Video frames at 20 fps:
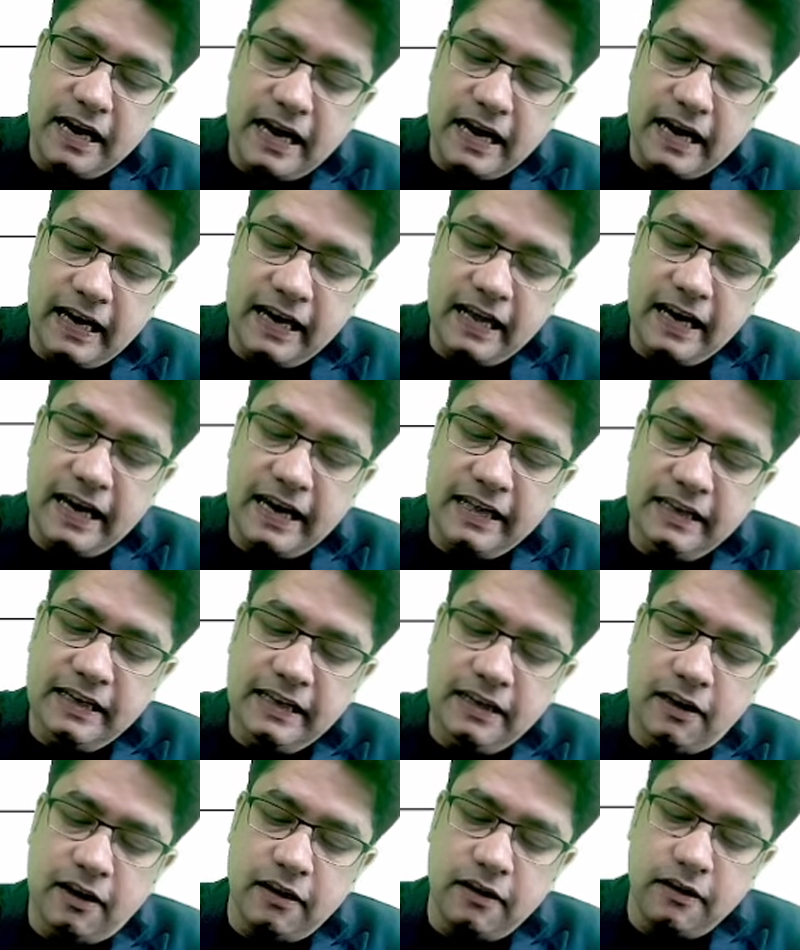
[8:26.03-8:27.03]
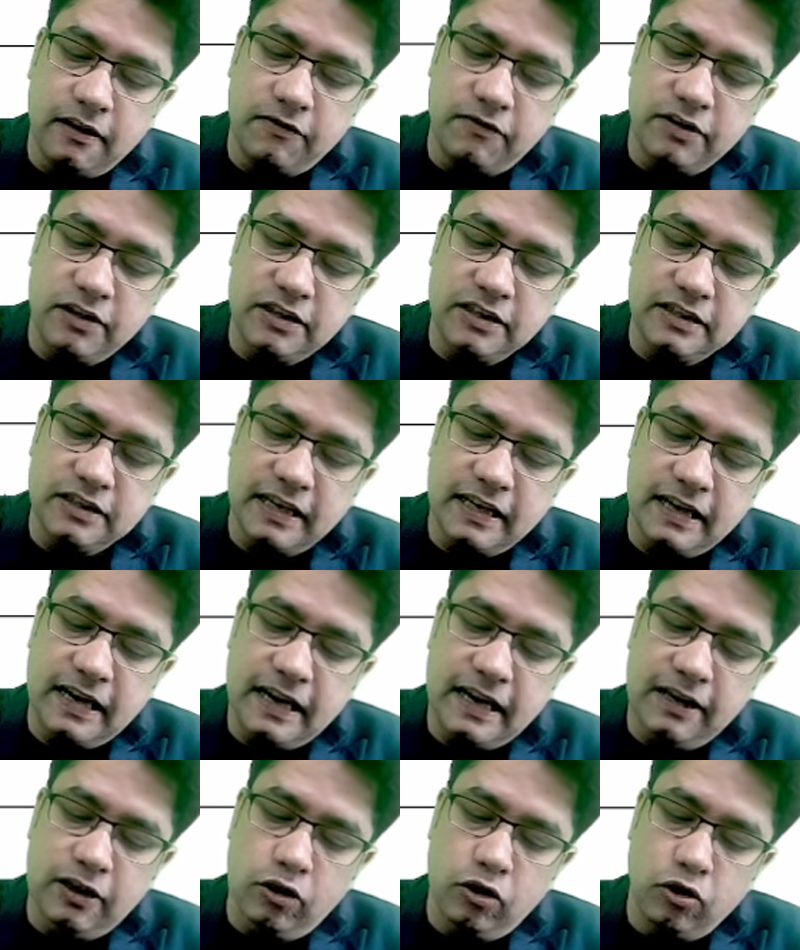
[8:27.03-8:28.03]
And any drug which is an
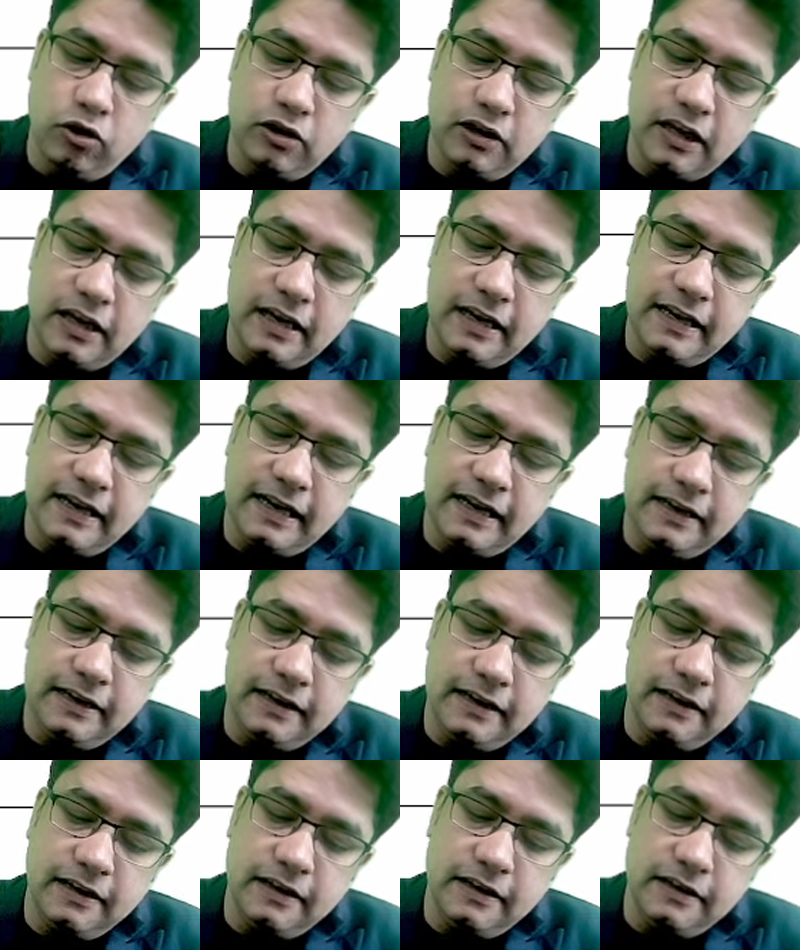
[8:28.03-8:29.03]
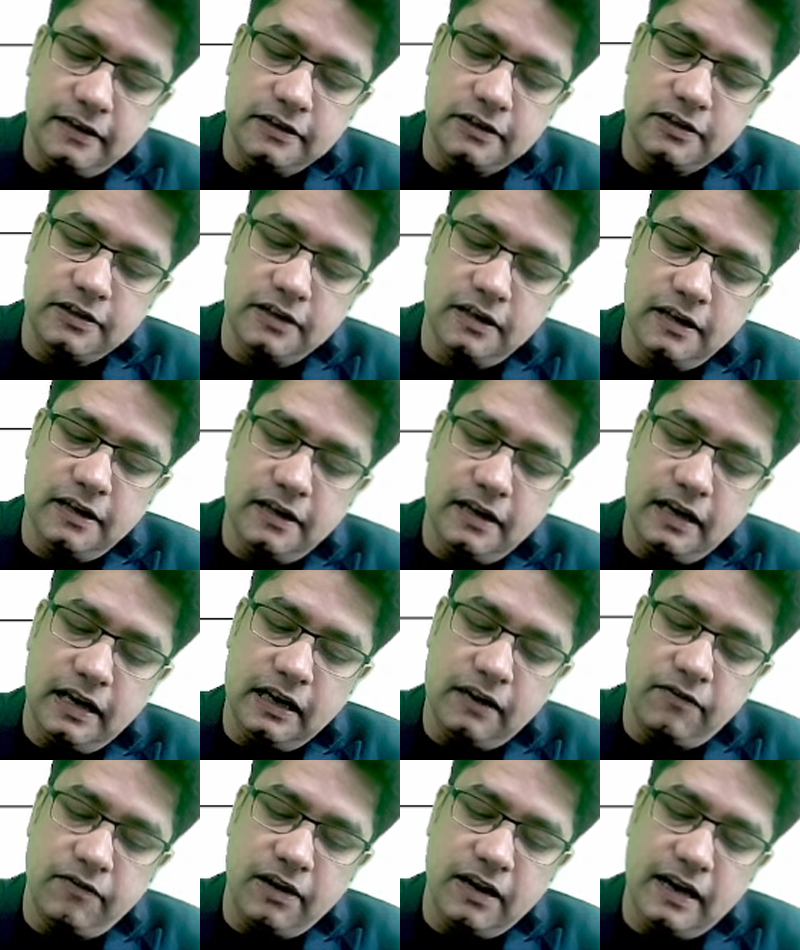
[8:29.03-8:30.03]
endothelin antagonist,
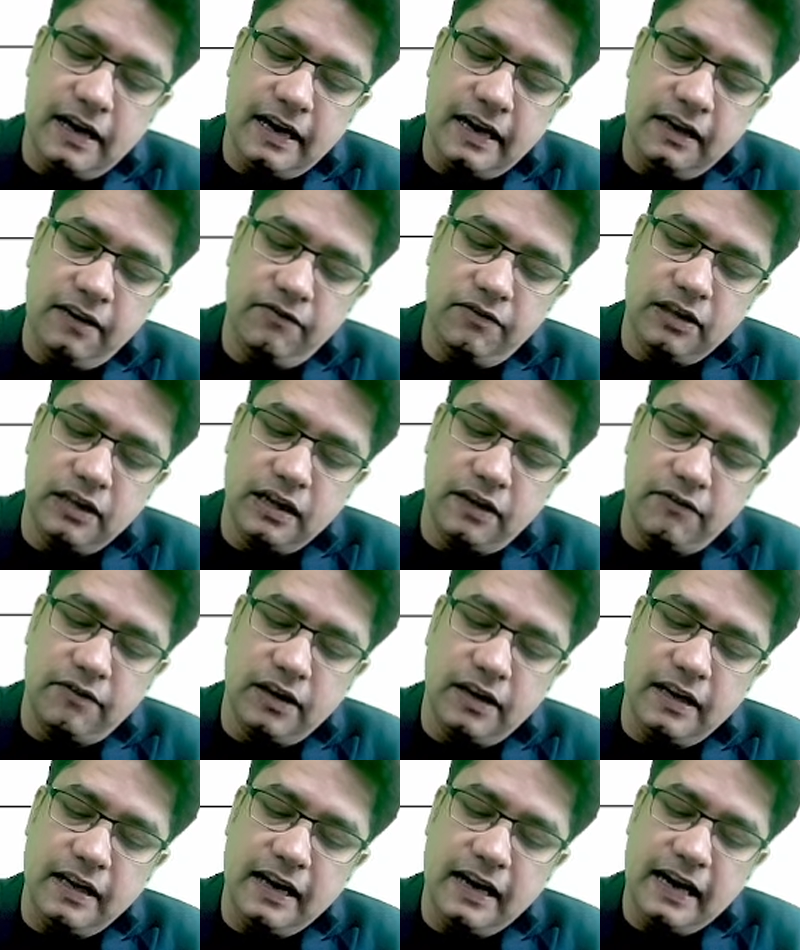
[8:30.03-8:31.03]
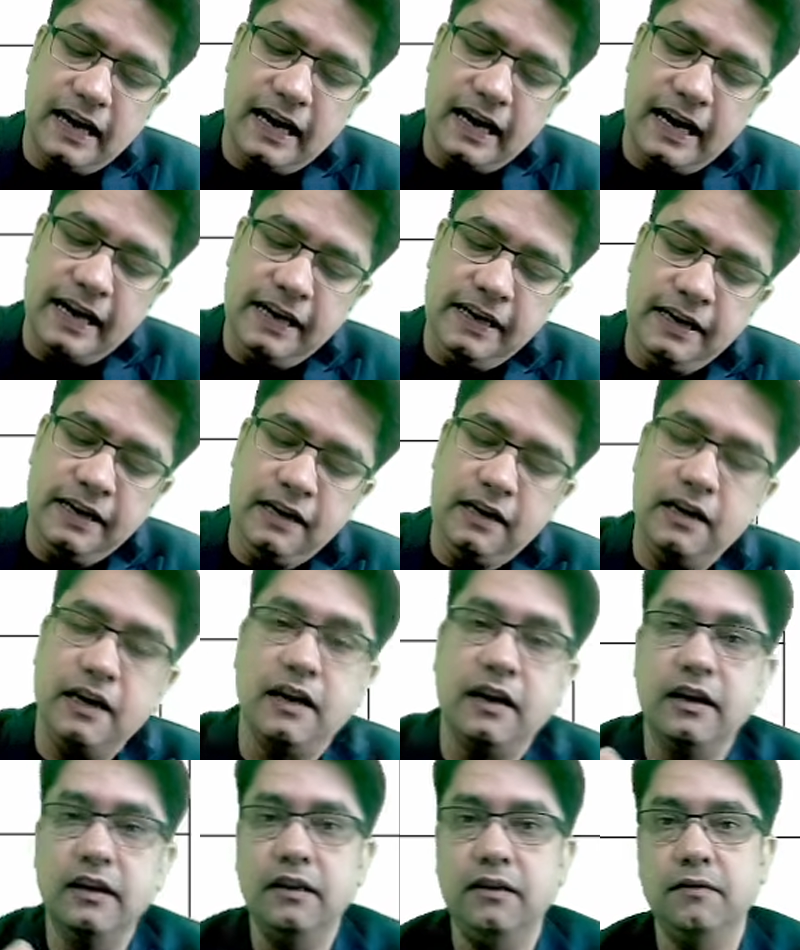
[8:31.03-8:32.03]
it will end with the word
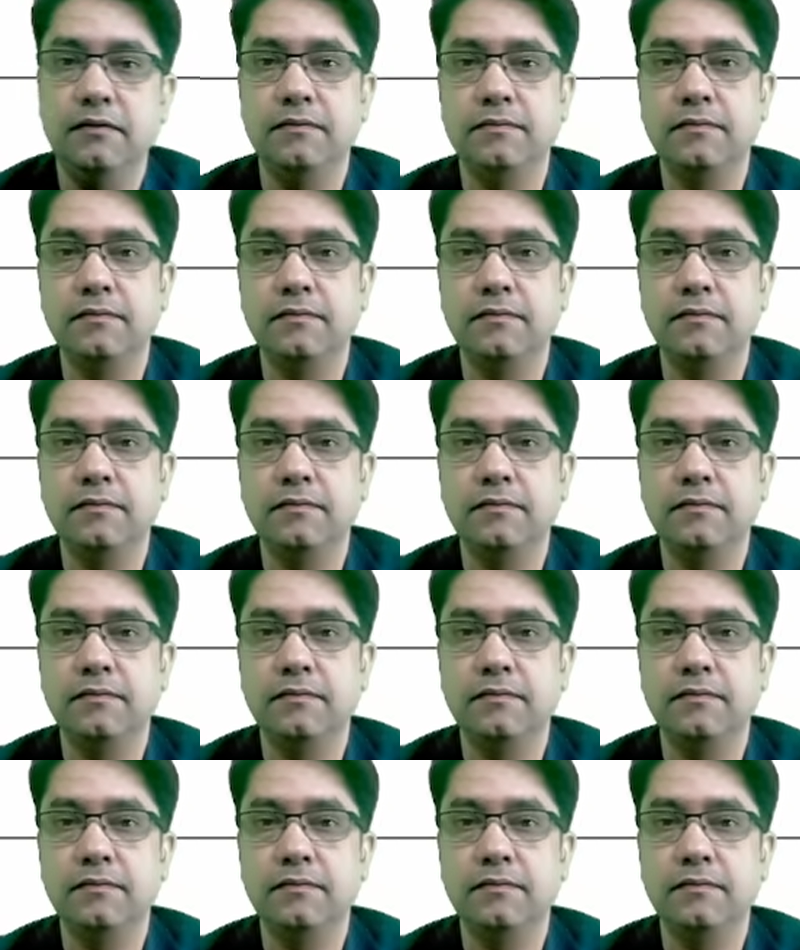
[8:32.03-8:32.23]
entan,